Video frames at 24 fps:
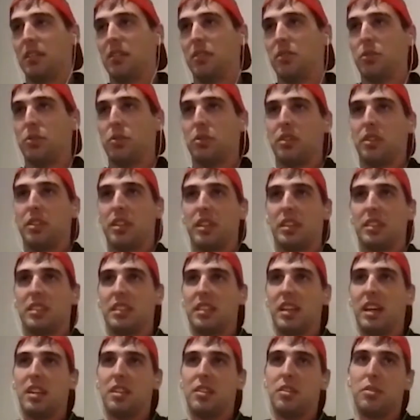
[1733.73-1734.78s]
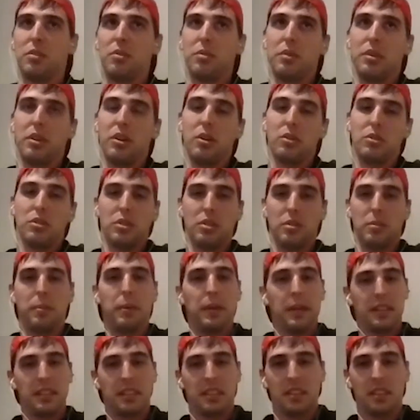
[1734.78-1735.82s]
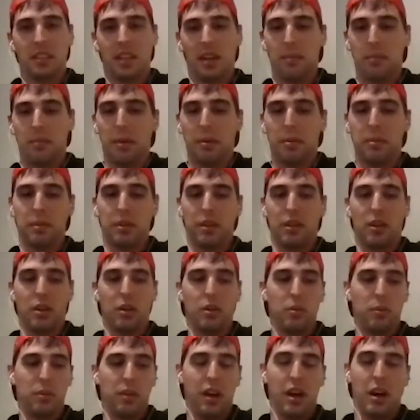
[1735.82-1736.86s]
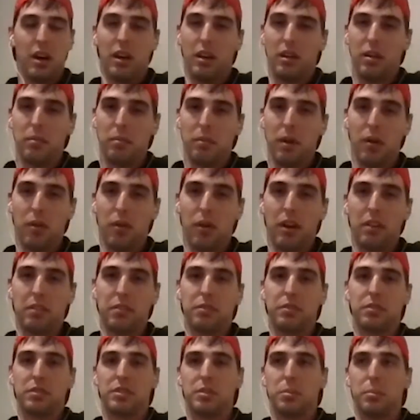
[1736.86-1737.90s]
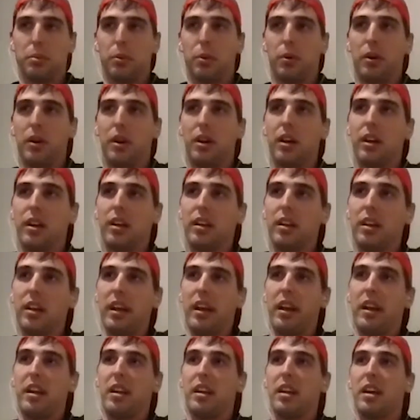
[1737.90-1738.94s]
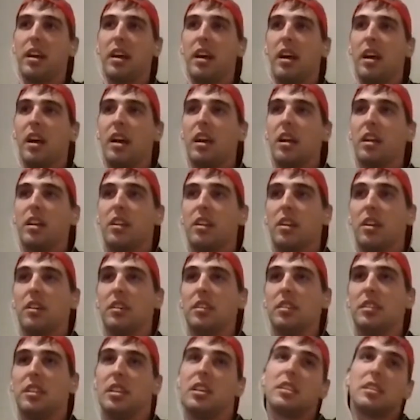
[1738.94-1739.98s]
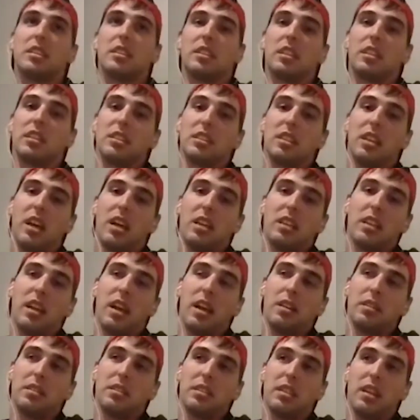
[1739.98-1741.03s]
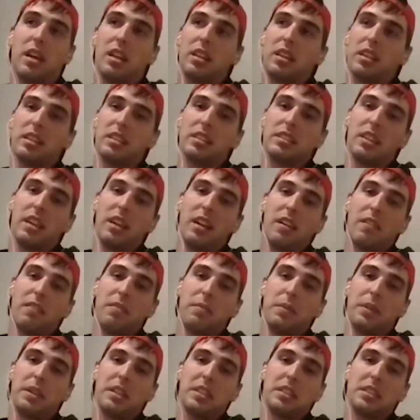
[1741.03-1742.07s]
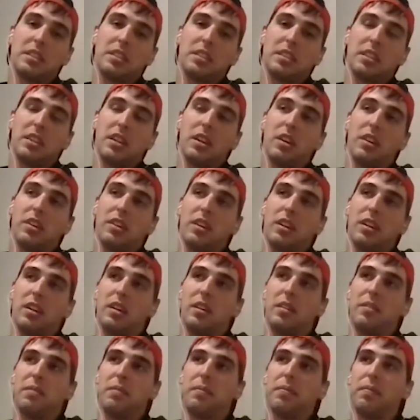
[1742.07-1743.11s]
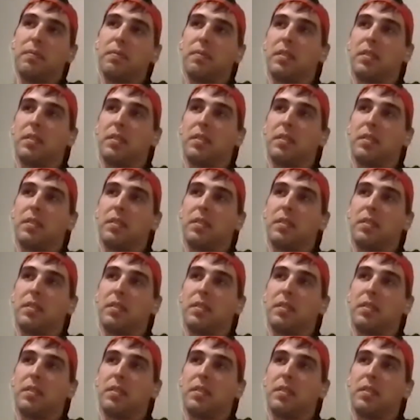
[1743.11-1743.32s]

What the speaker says: do the things that I do and go to the places that I'm able to go without my wife's support. And, you know, it sucks because there's a lot of things that I've missed, you know.